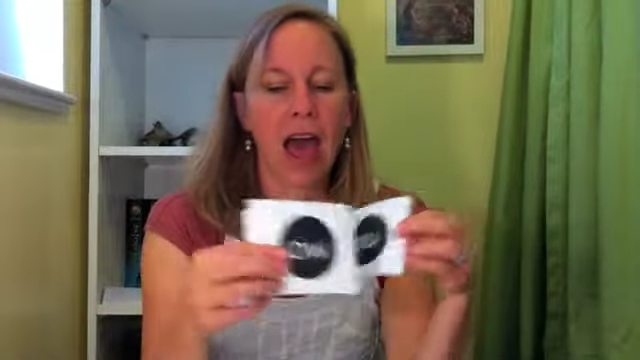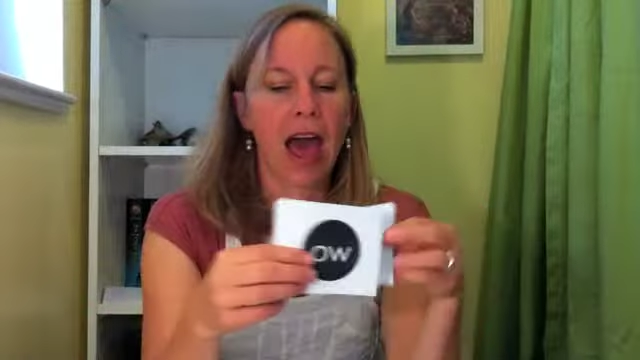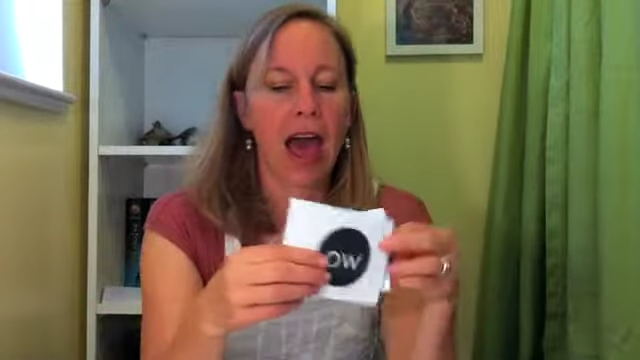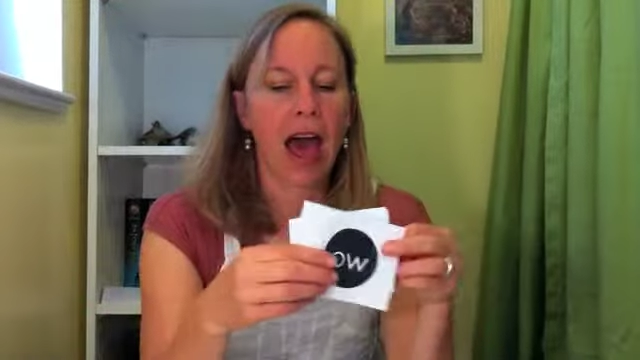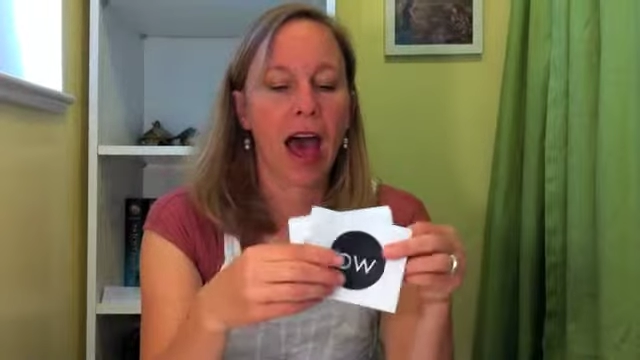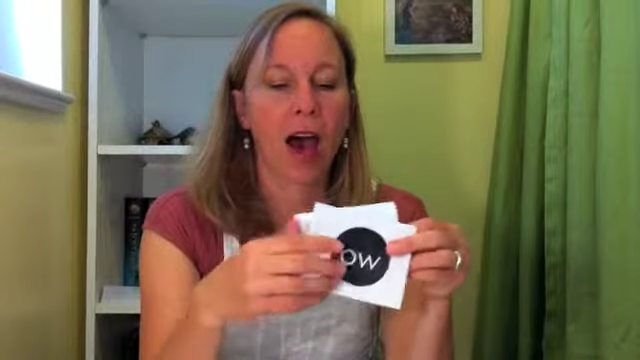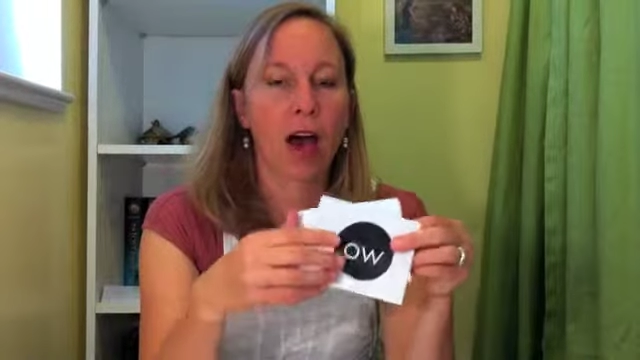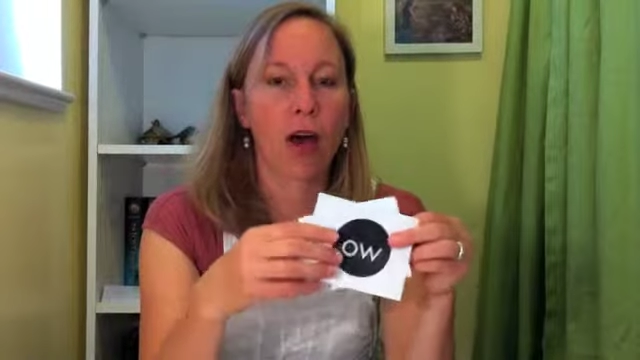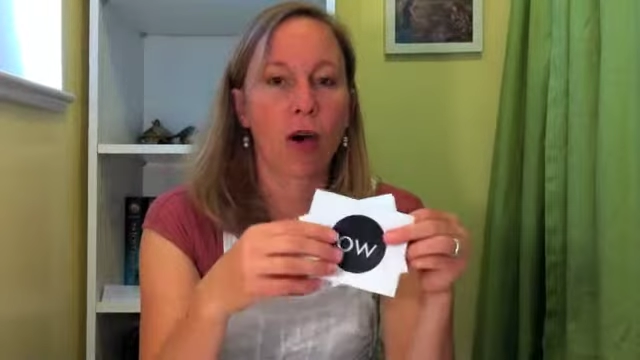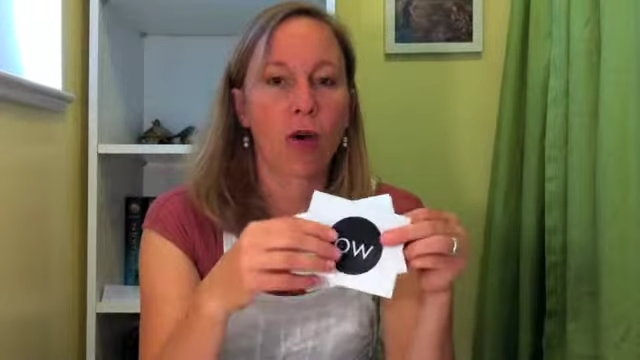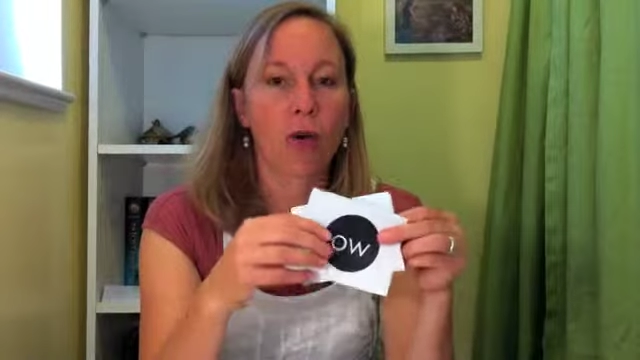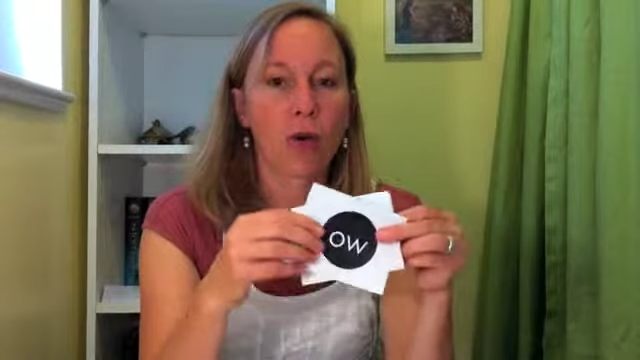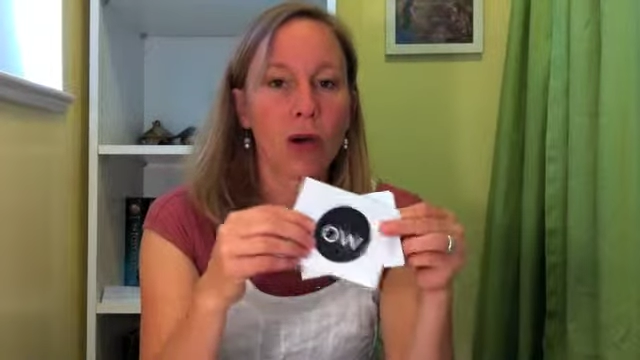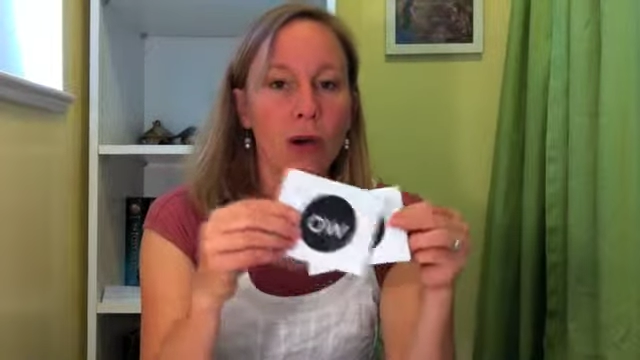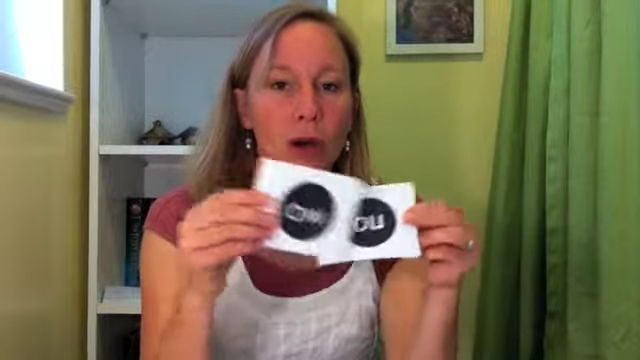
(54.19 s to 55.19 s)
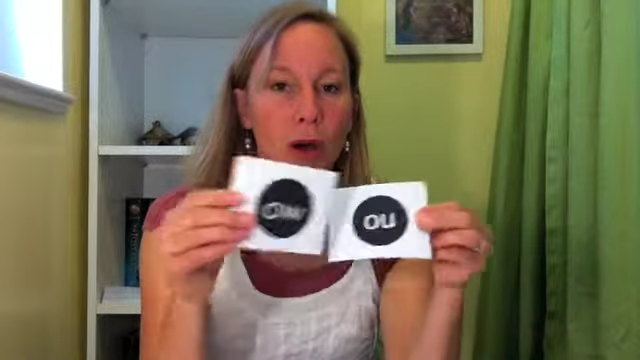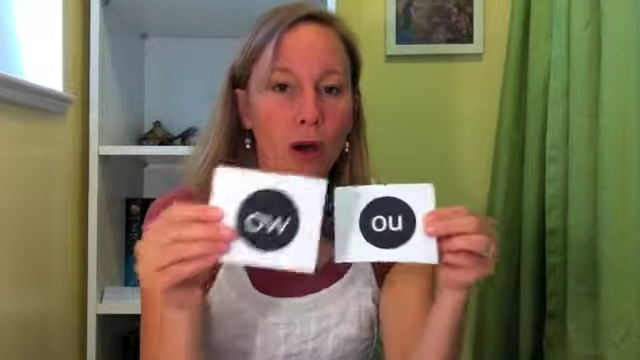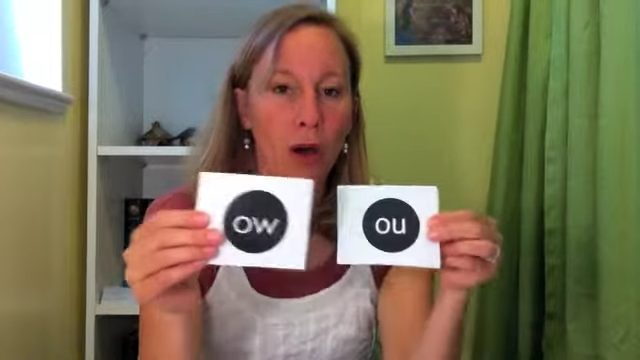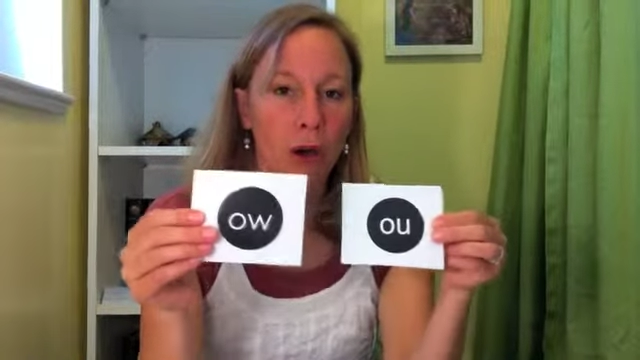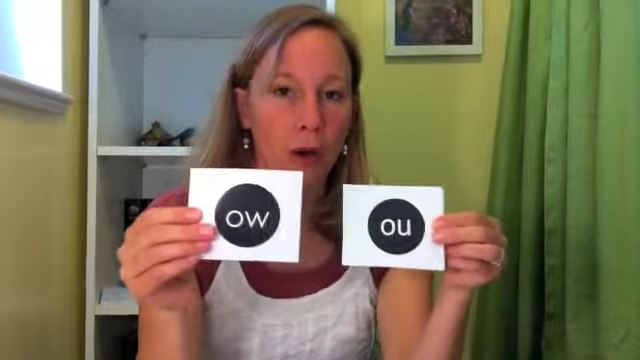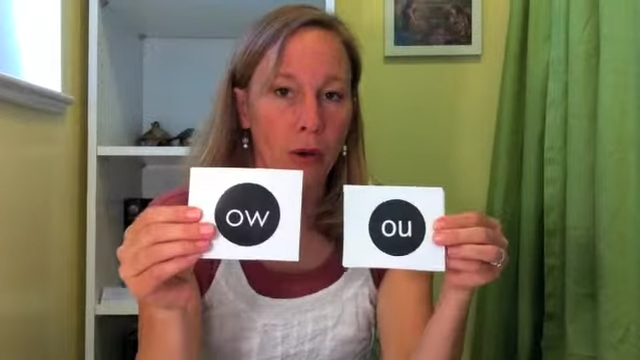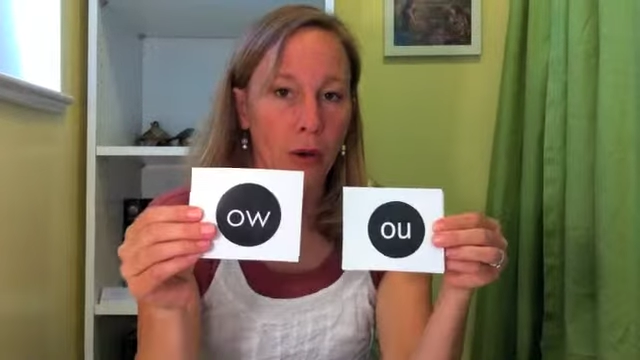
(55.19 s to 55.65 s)
ow,
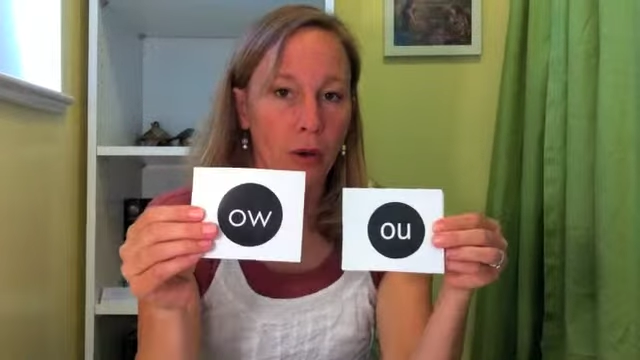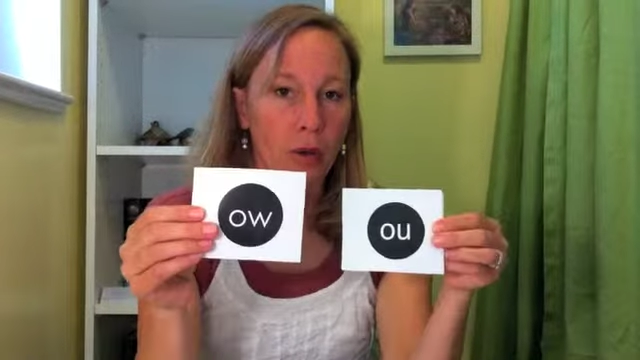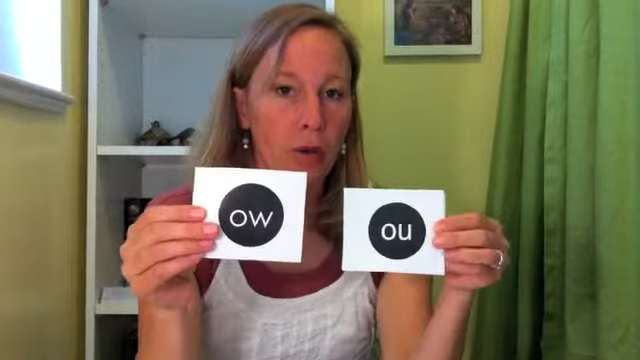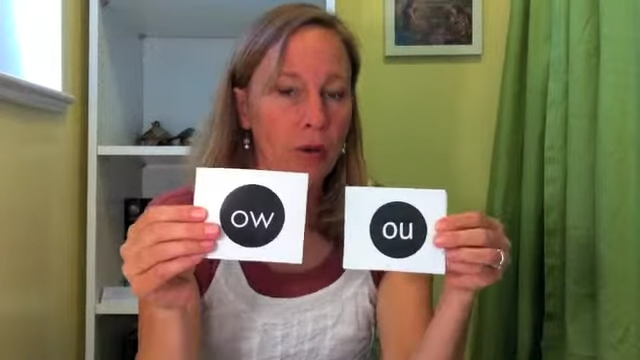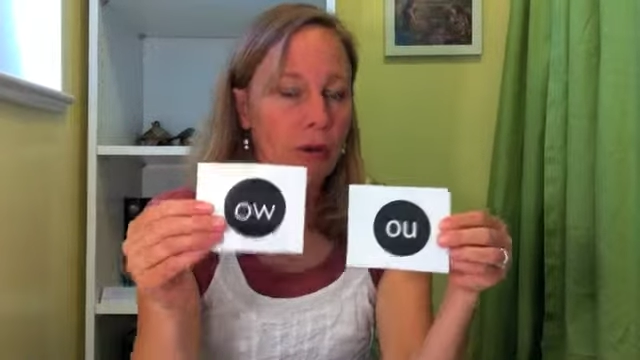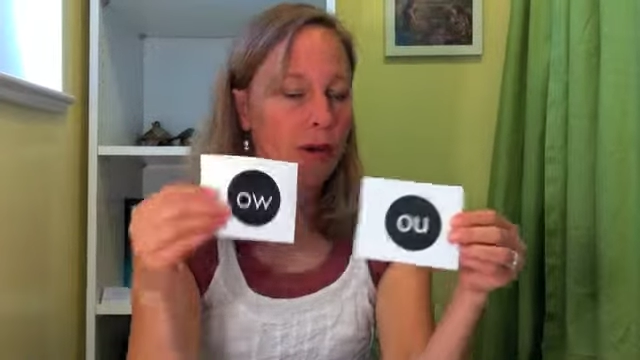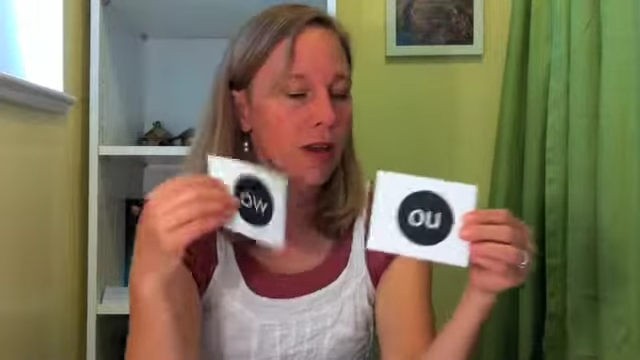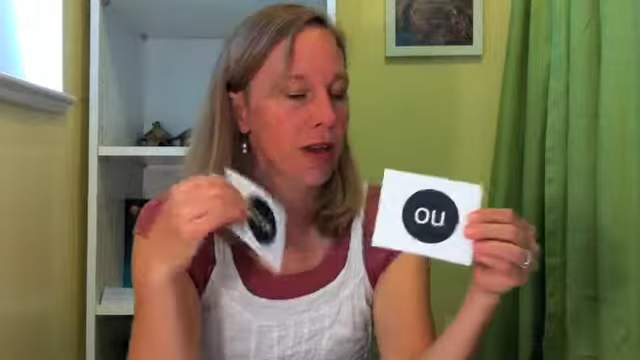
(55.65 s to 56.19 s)
oh,